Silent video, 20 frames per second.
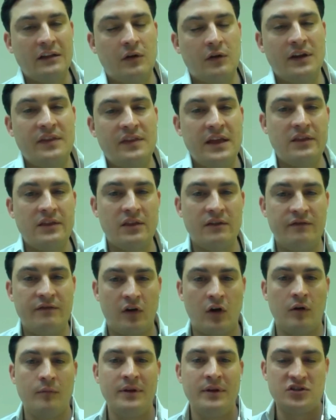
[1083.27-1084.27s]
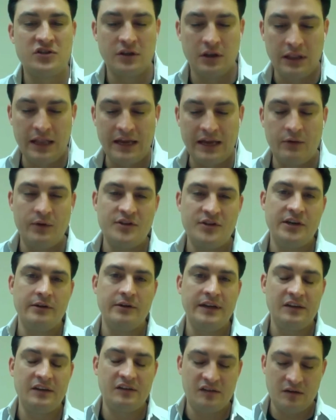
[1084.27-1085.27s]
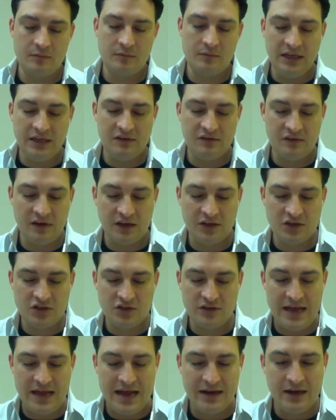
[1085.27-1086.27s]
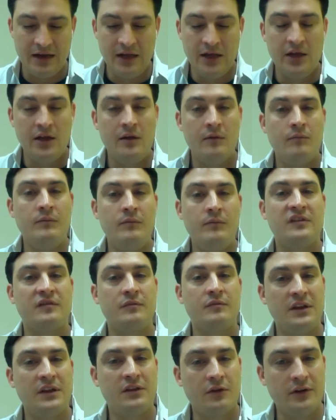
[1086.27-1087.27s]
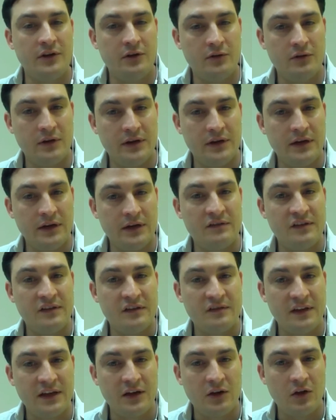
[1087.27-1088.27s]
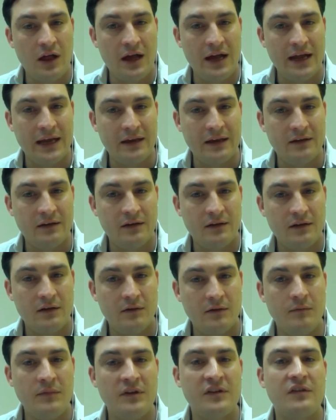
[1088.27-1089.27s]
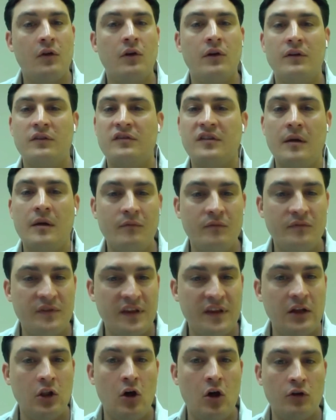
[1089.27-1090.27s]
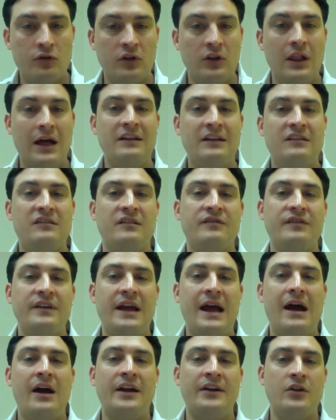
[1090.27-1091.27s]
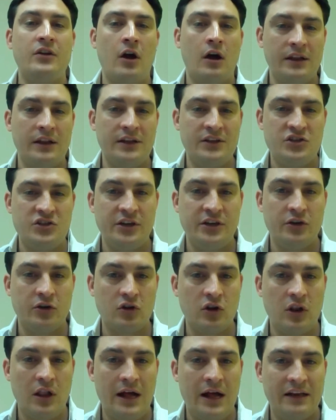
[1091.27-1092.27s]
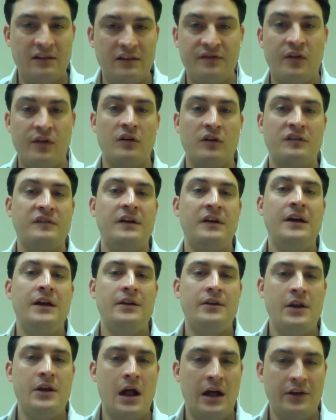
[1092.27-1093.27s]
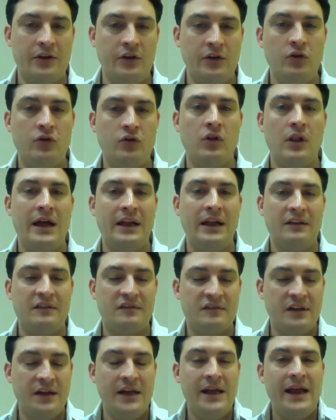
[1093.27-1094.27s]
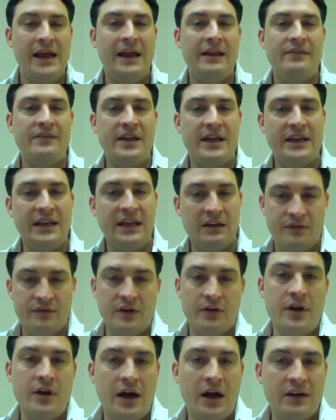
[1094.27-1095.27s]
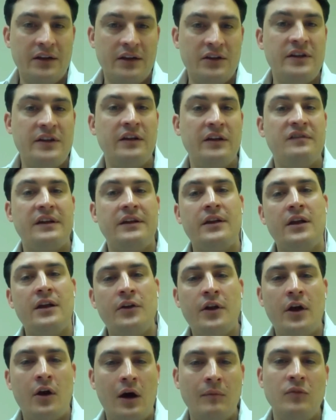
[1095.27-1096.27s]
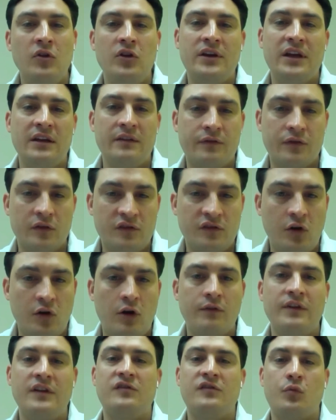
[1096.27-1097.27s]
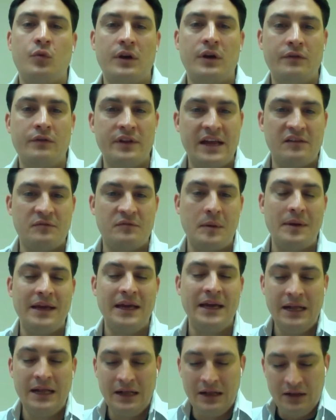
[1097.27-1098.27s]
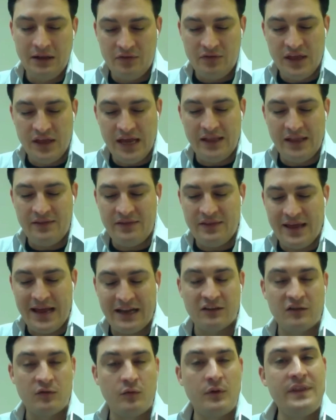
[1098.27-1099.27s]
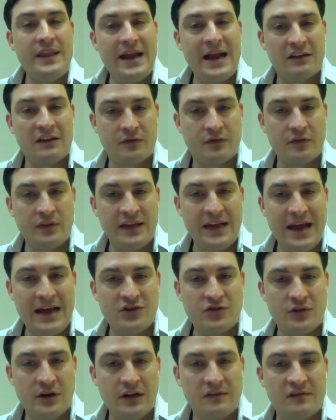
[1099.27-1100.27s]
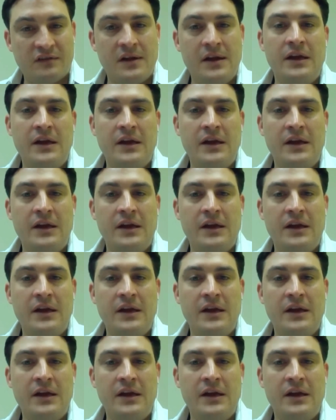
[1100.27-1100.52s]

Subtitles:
So I think the verbiage, the language here needs to be such that, Miss Smith, are you an existing client? Or something along the lines of acknowledging your clients first, not new clients. And then if they're not, and they say, no, I'm looking for service or whatever the case may be, then that's when they ask for the address.